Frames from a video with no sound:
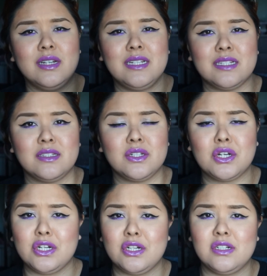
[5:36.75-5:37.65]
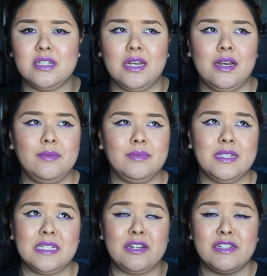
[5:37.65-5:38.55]
It doesn't hurt,
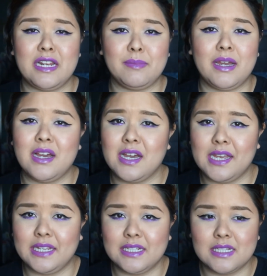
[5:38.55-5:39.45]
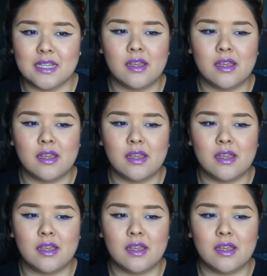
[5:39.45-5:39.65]
doesn't irritate my eyes,